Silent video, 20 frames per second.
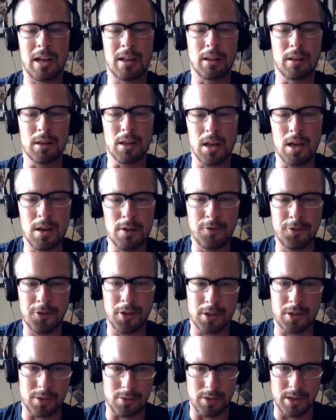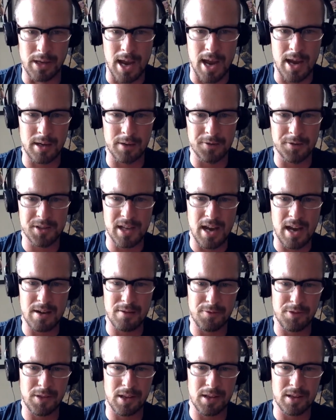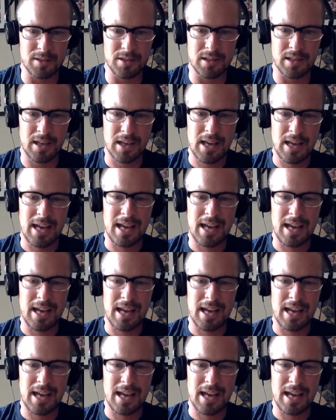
I love the creative side of things